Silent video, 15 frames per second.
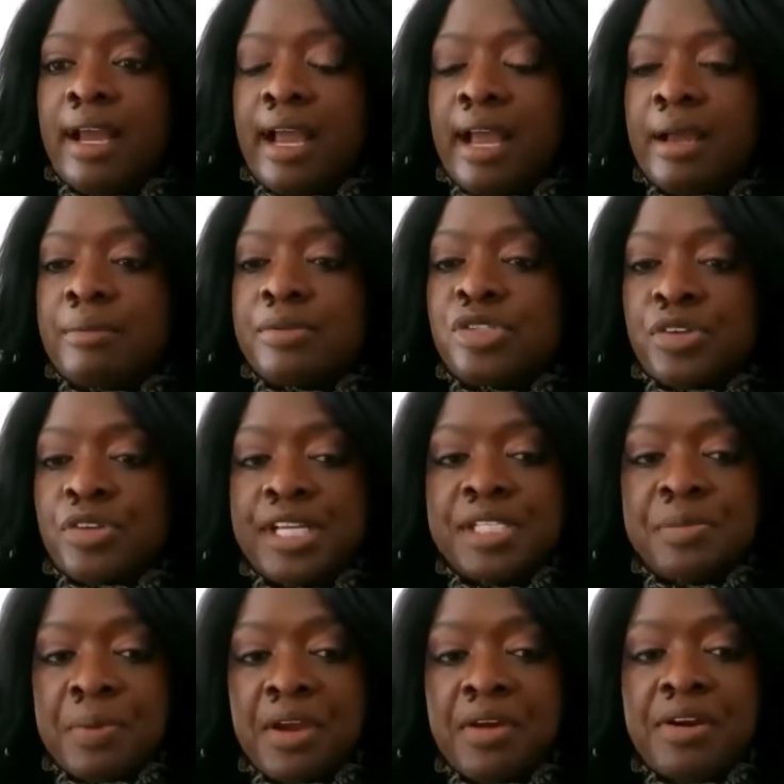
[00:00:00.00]
I was
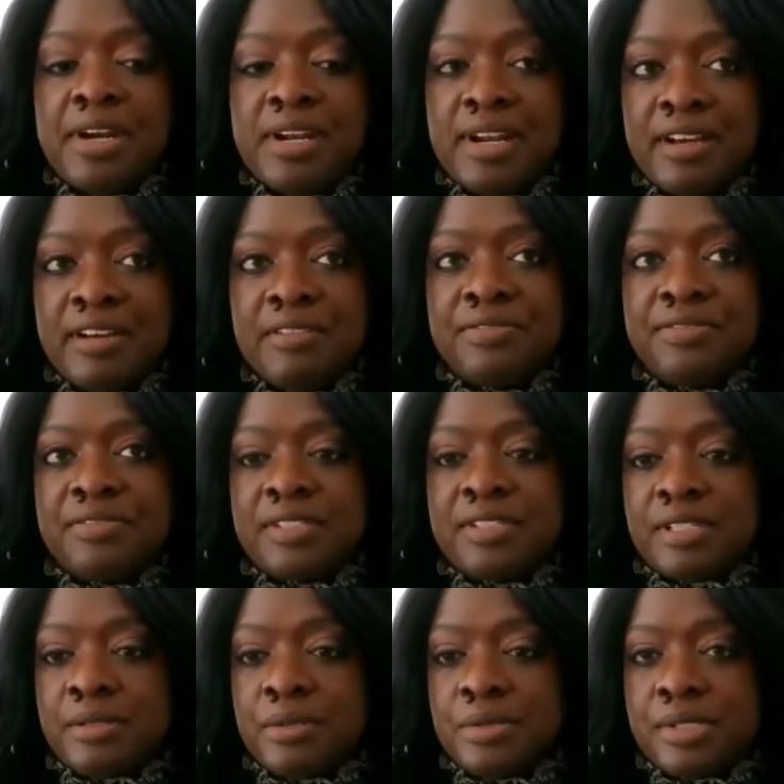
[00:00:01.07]
transparent enough
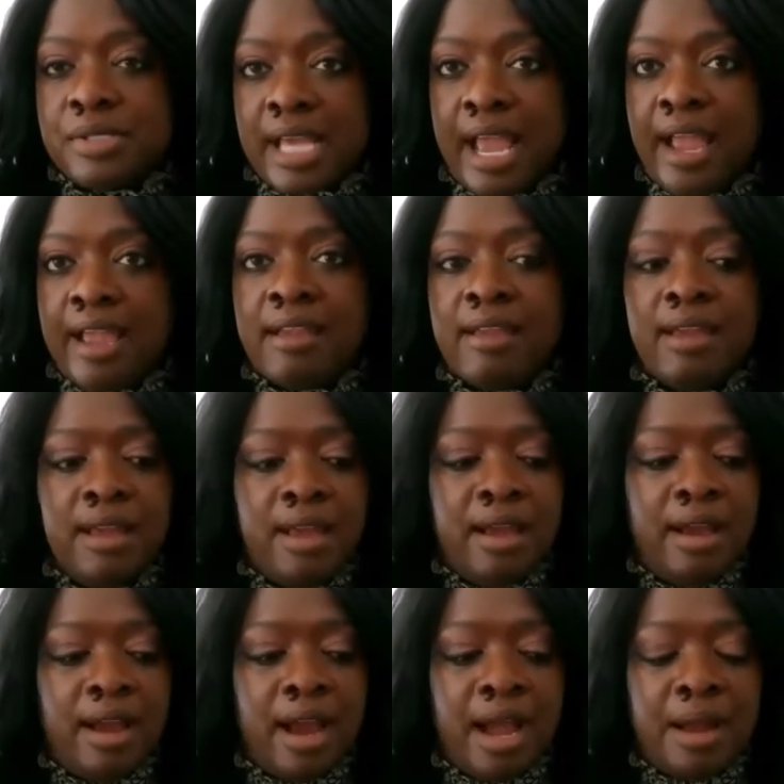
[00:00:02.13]
to say,
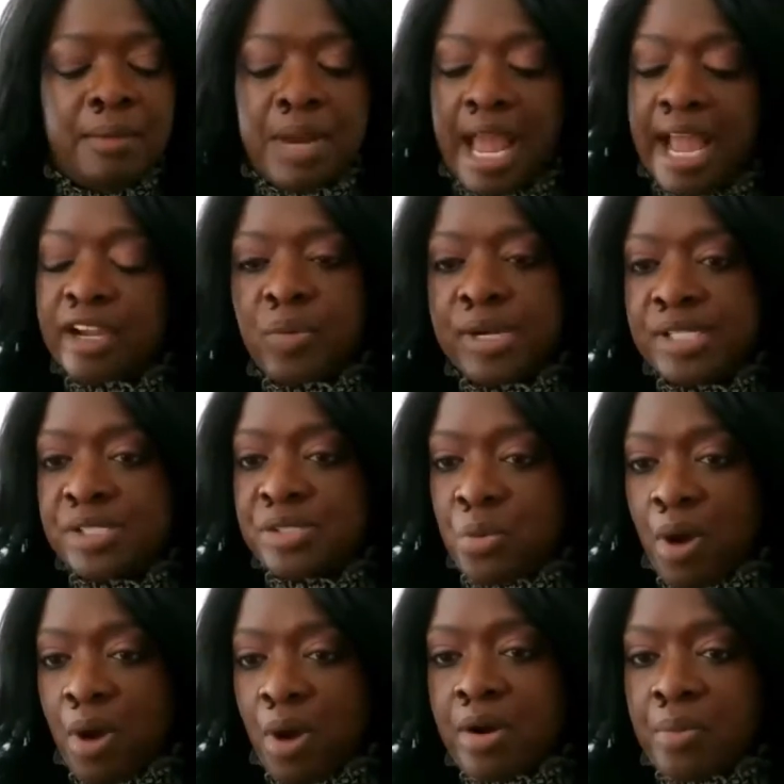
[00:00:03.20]
I'm not going to
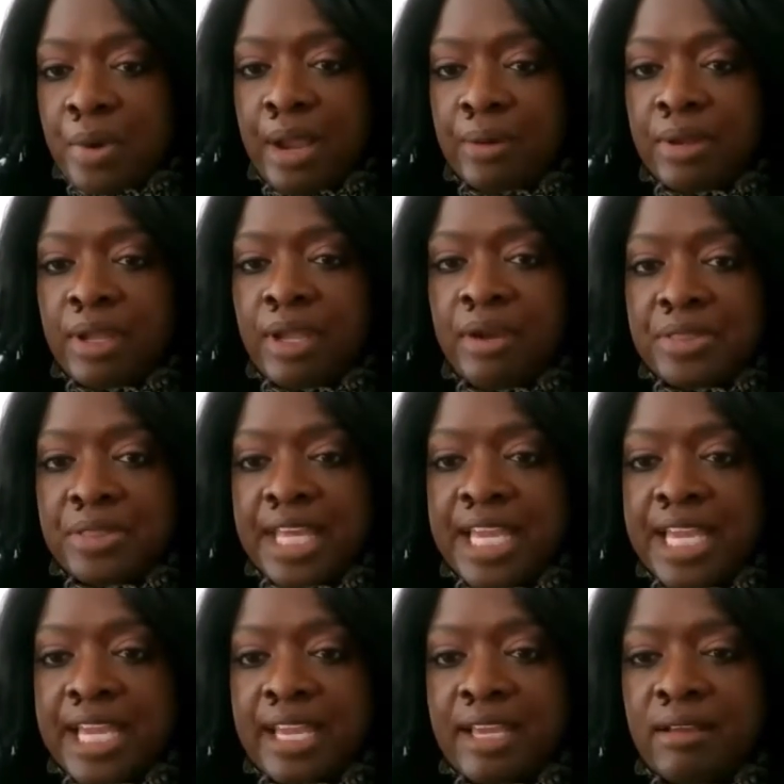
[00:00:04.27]
walk around here
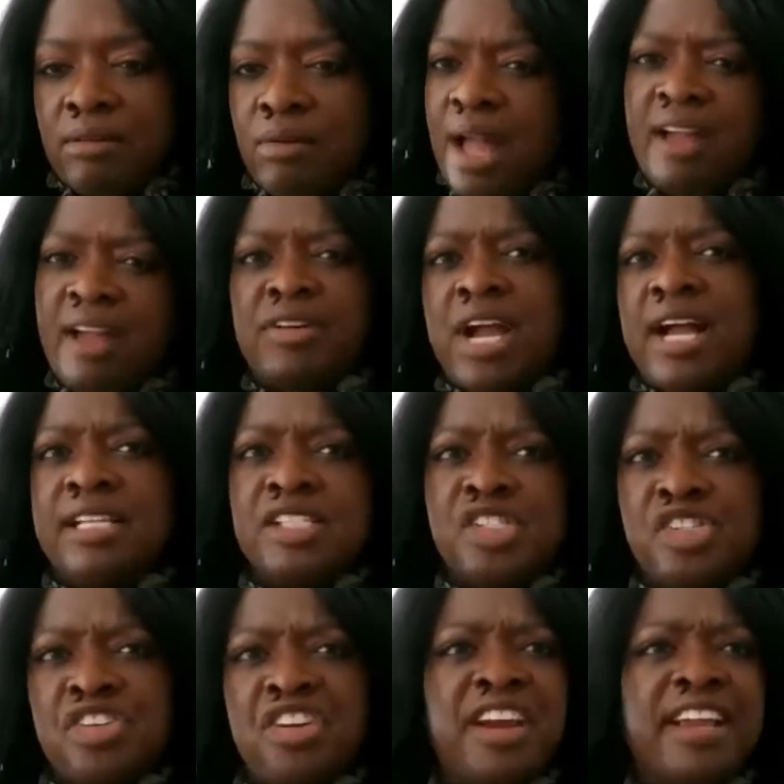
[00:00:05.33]
thinking, well, I have a college
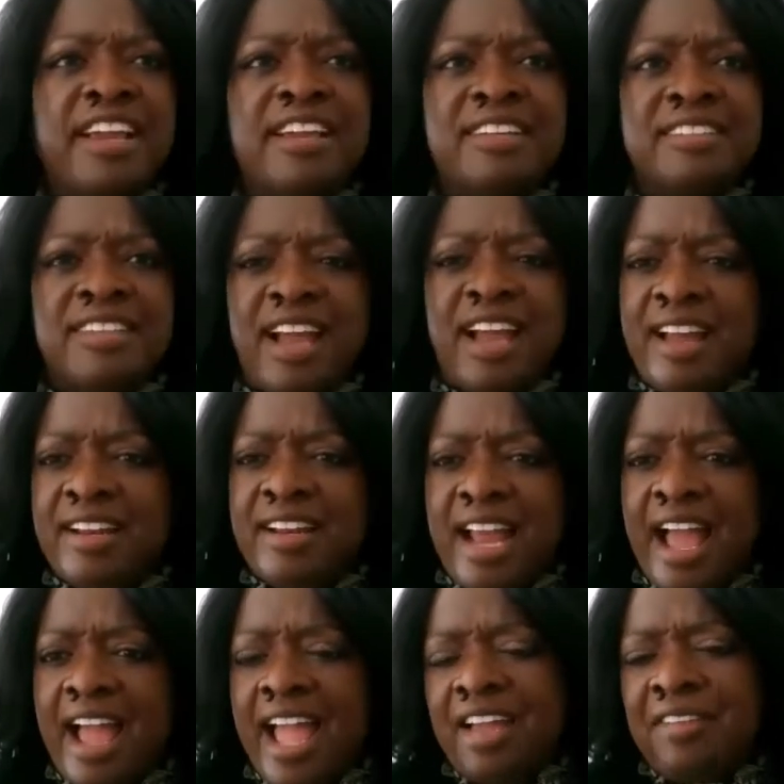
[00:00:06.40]
degree.
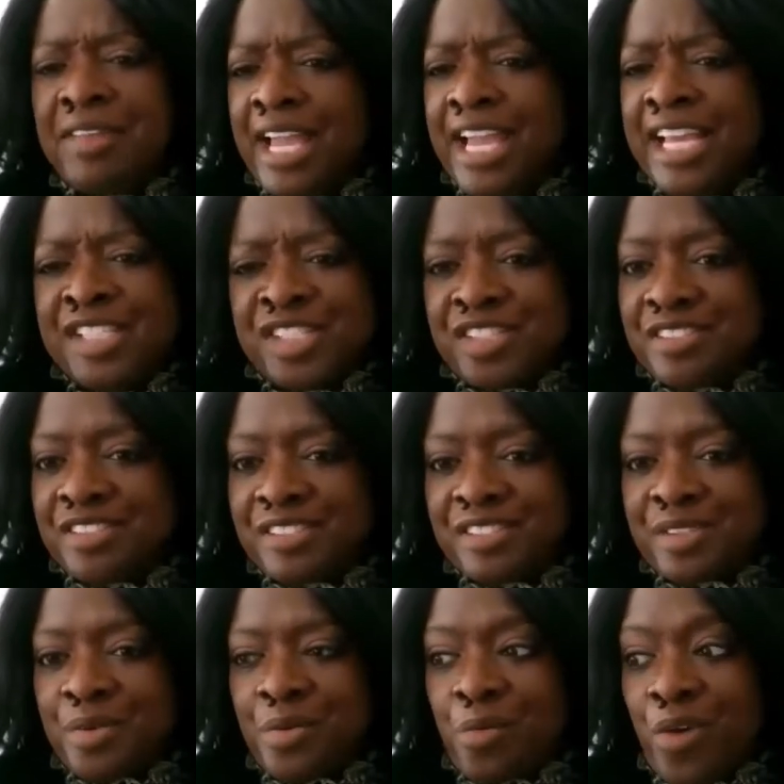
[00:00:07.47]
I have the
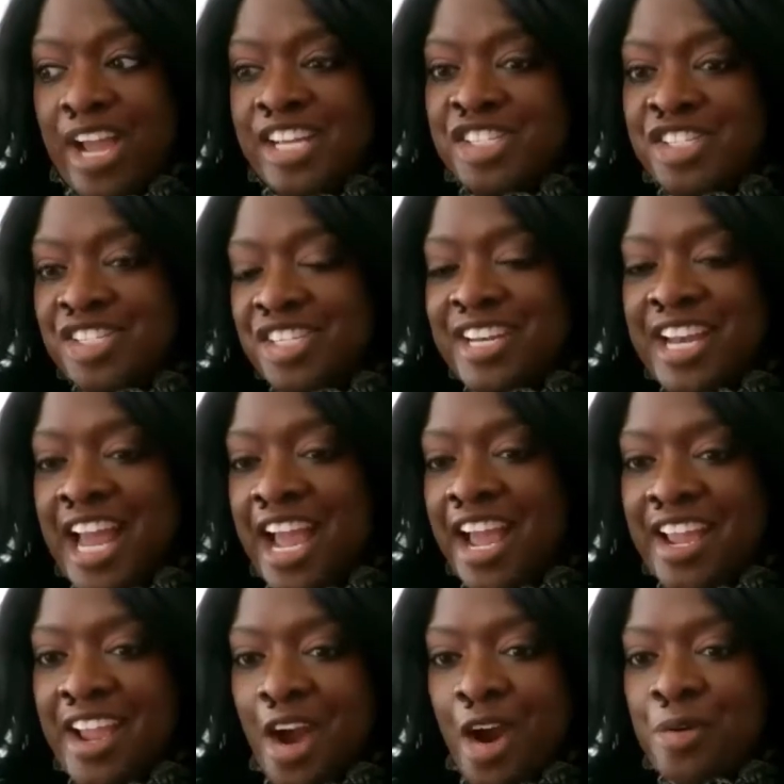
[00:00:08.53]
answers. Why shouldn't
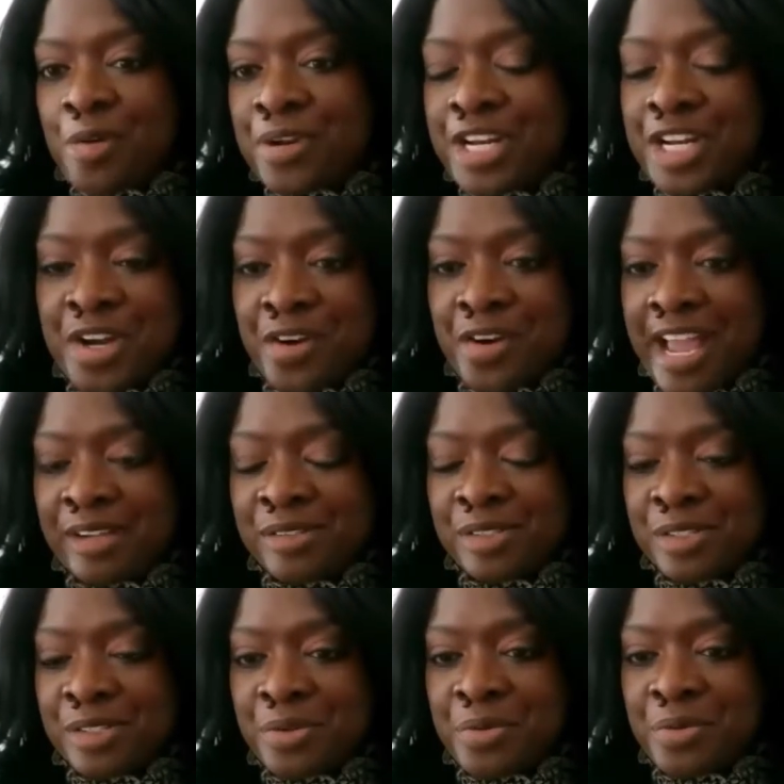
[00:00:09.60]
I already know how
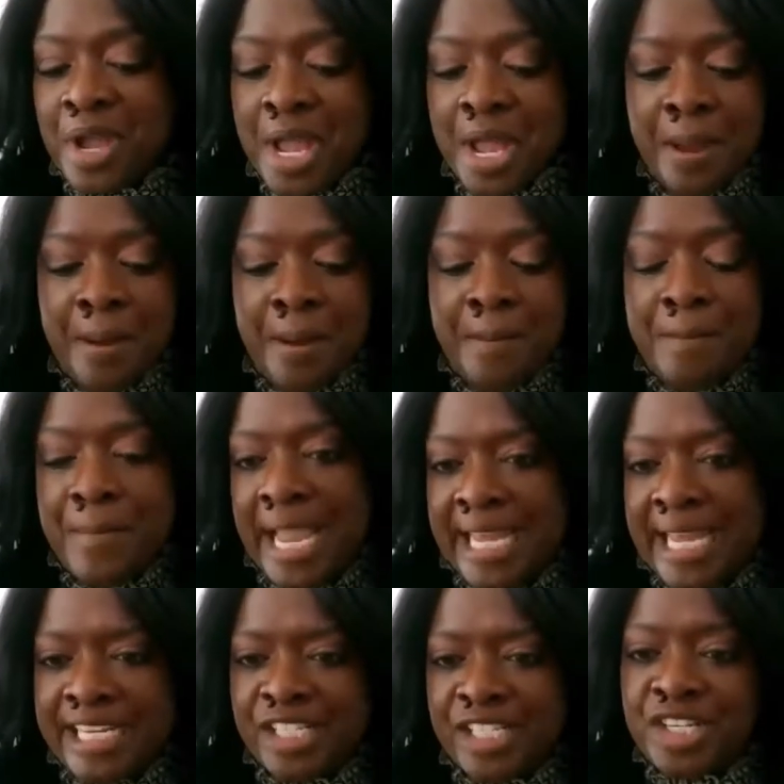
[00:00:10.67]
to
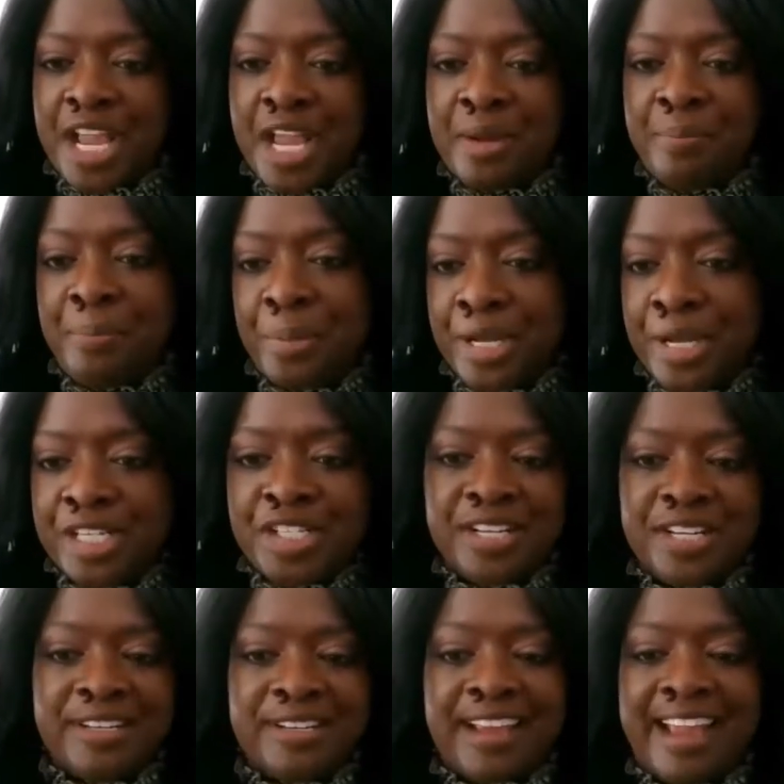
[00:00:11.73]
manage and
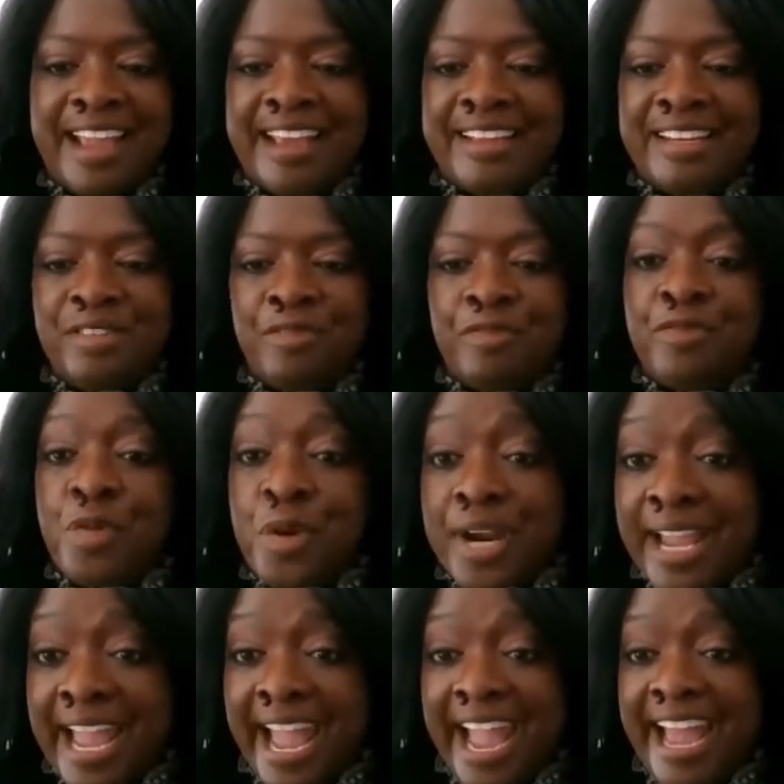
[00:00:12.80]
budget and
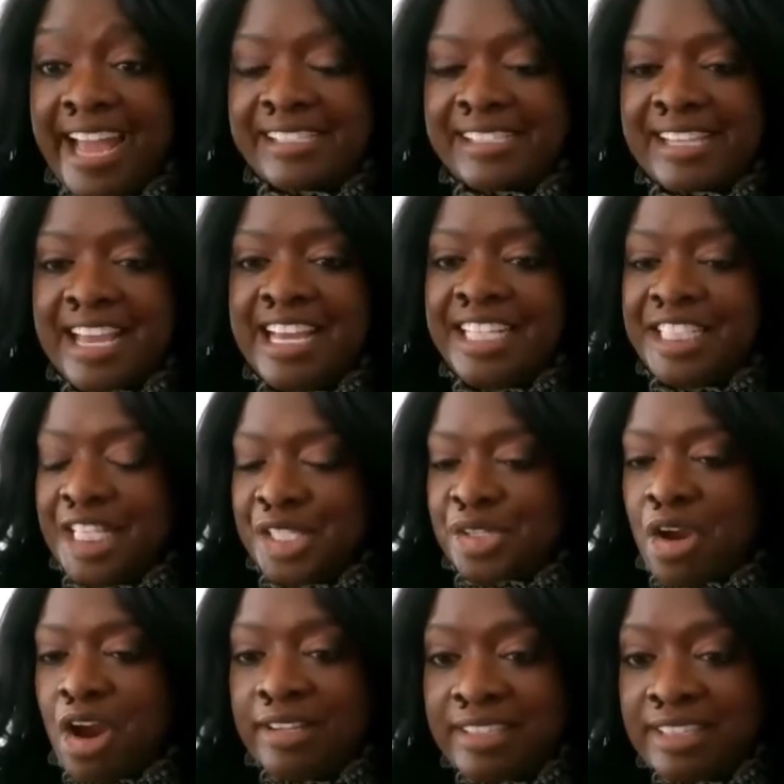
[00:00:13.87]
forecast? These
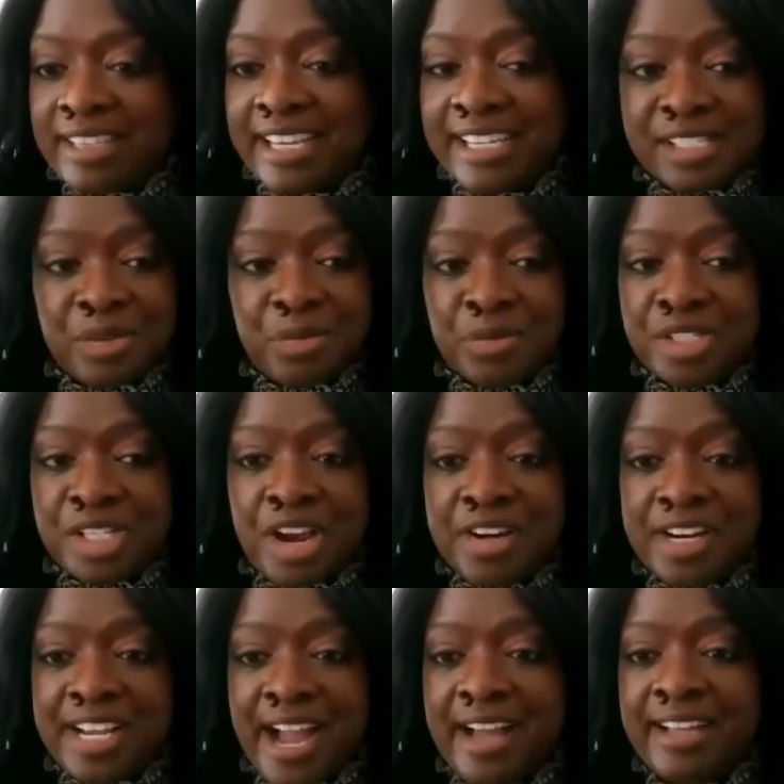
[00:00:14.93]
are all the things that we're
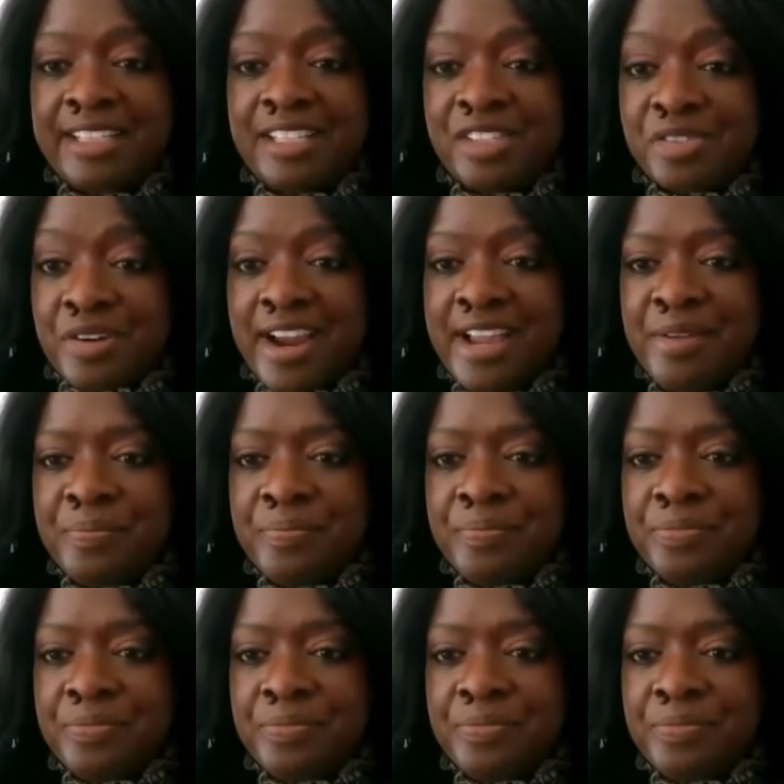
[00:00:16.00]
taught in college, right?